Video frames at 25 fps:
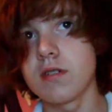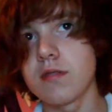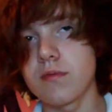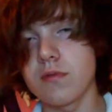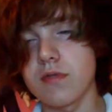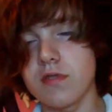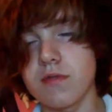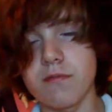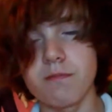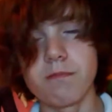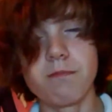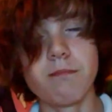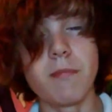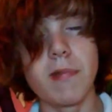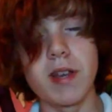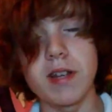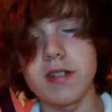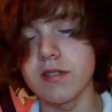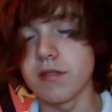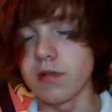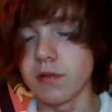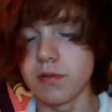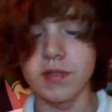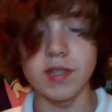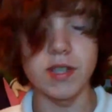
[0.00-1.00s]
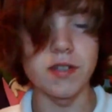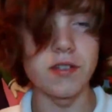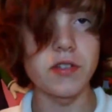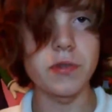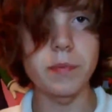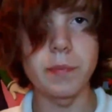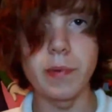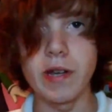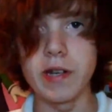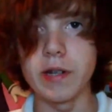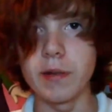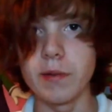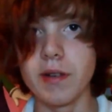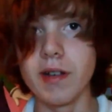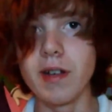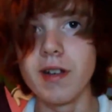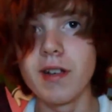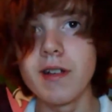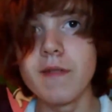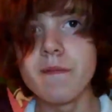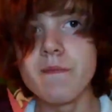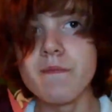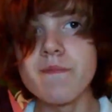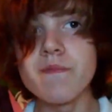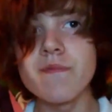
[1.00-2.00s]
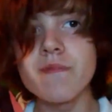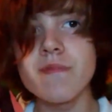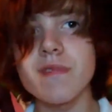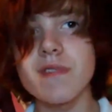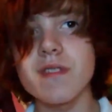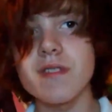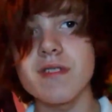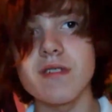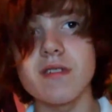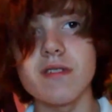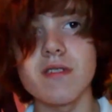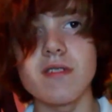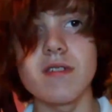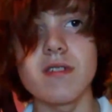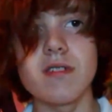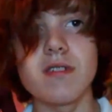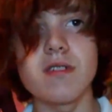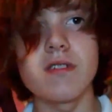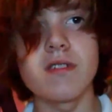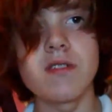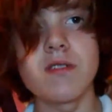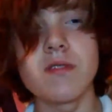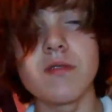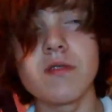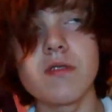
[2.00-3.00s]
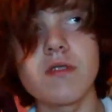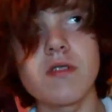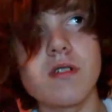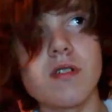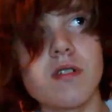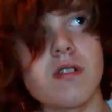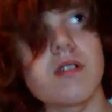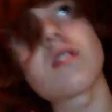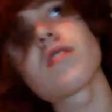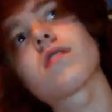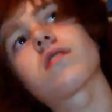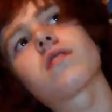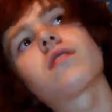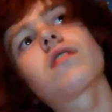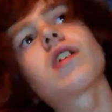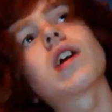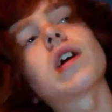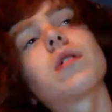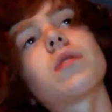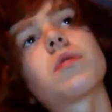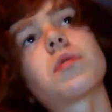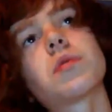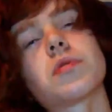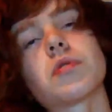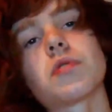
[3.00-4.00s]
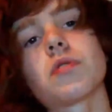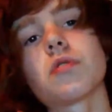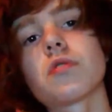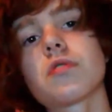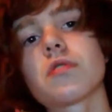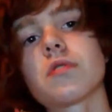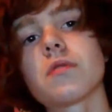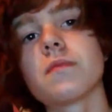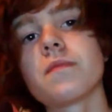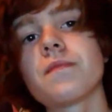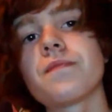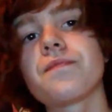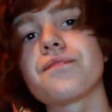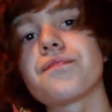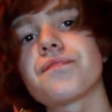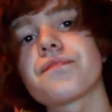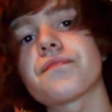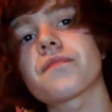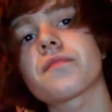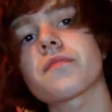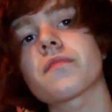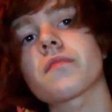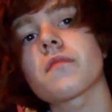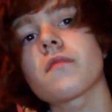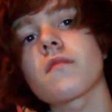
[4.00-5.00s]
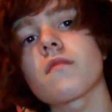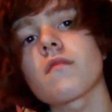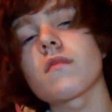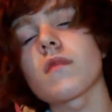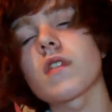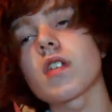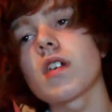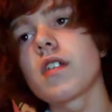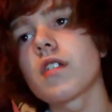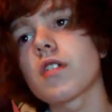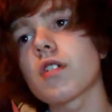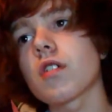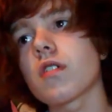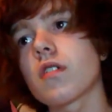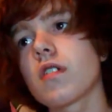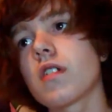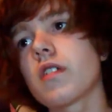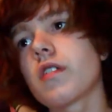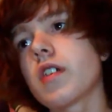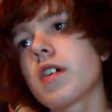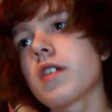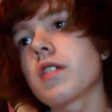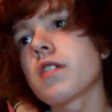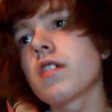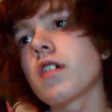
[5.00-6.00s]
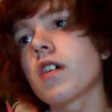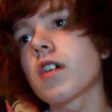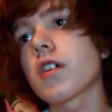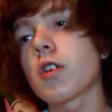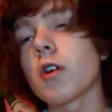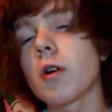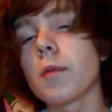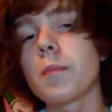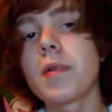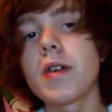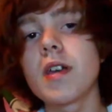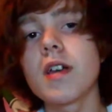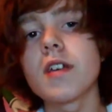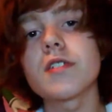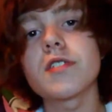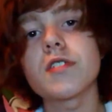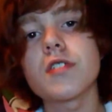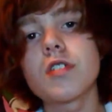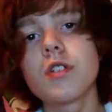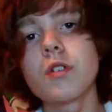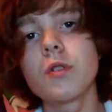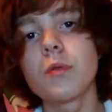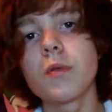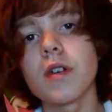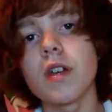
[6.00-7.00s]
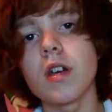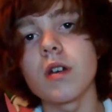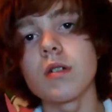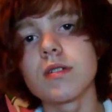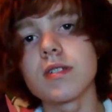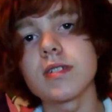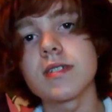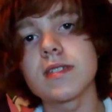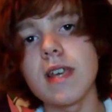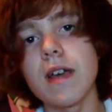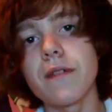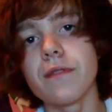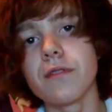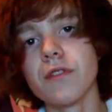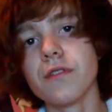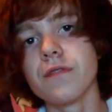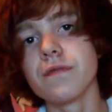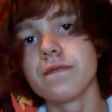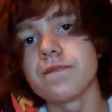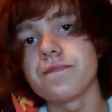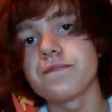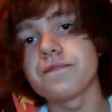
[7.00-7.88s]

which makes no sense, but anyway. And that one was awesome. And then I got a PS2 when I was 7.